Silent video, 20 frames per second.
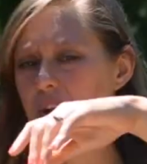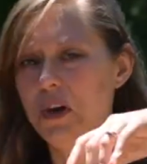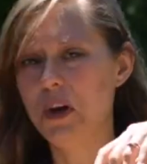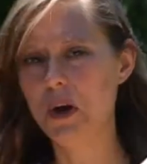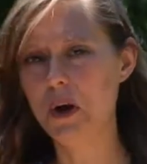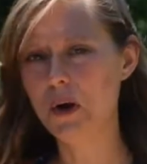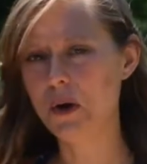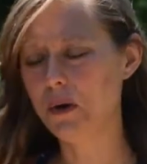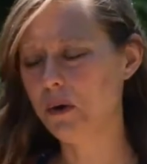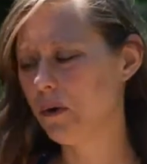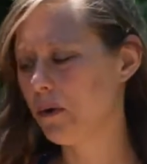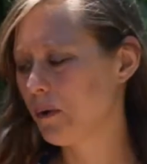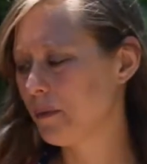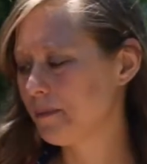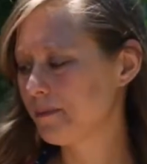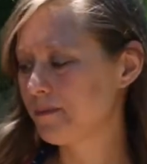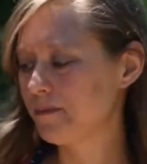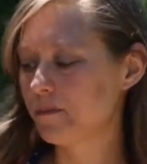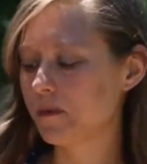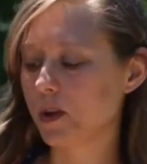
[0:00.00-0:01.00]
No,
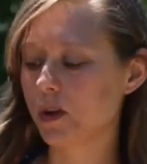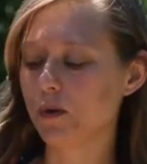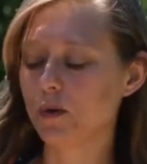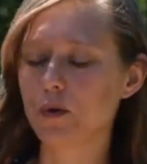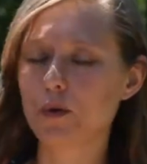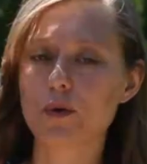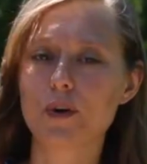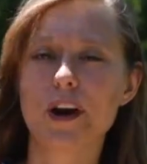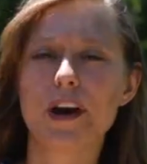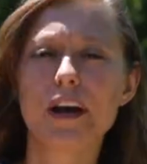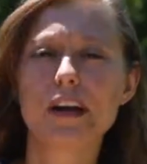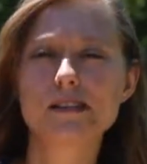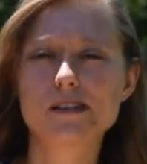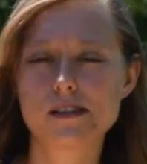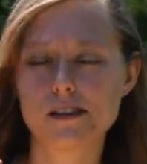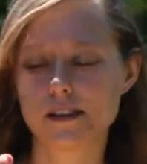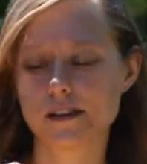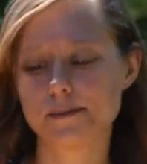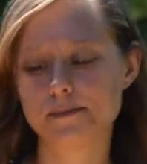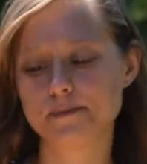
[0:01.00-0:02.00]
you
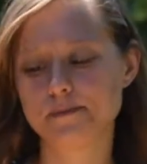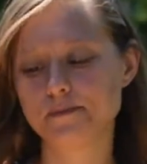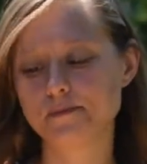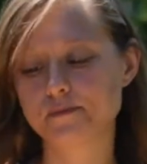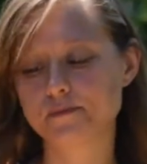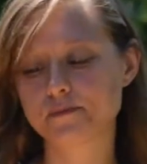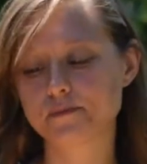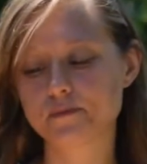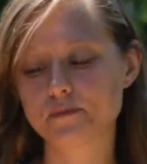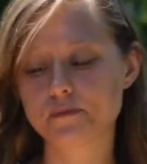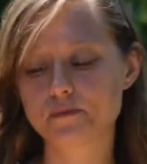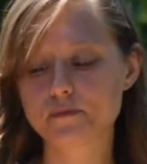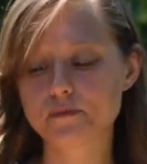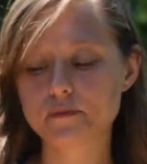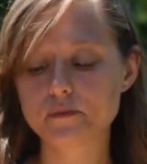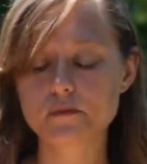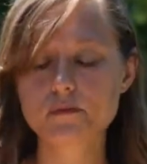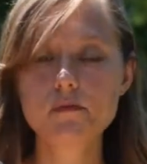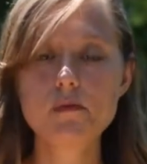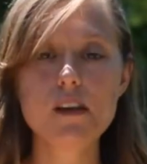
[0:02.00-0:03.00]
crazy.
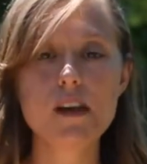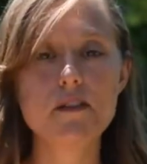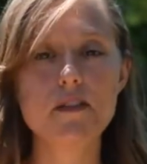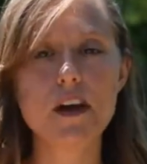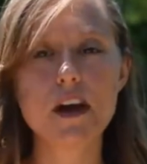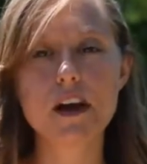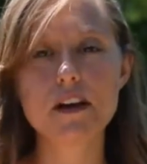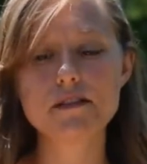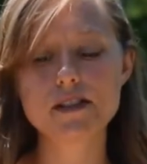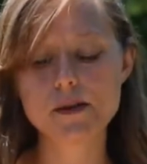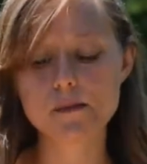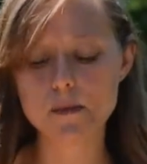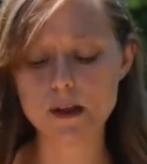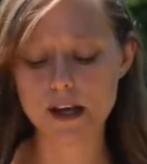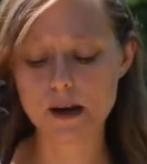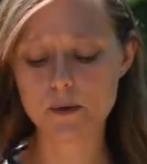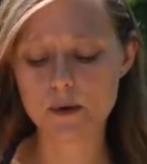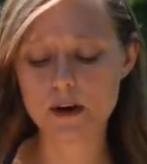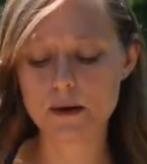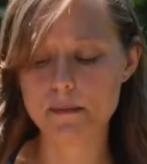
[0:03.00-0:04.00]
And I have some
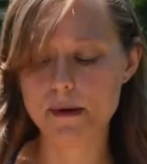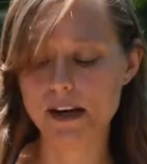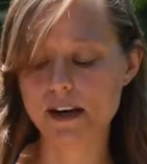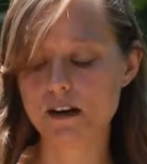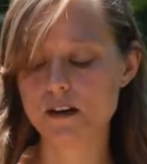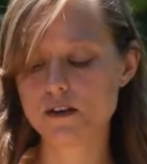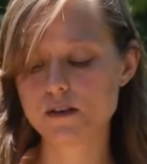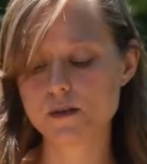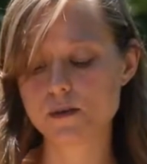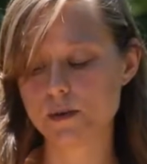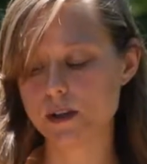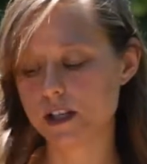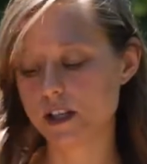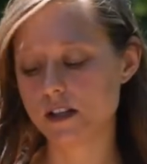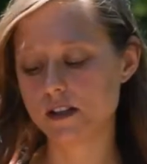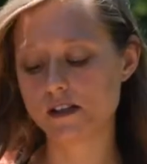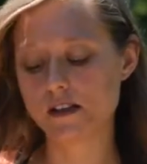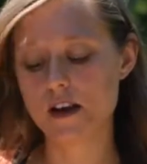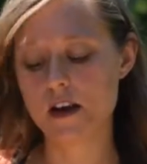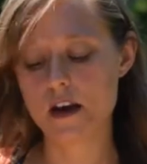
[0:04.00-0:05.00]
liquid aminos, which
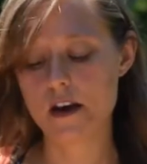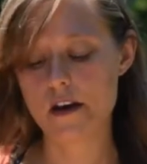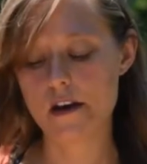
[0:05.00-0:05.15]
is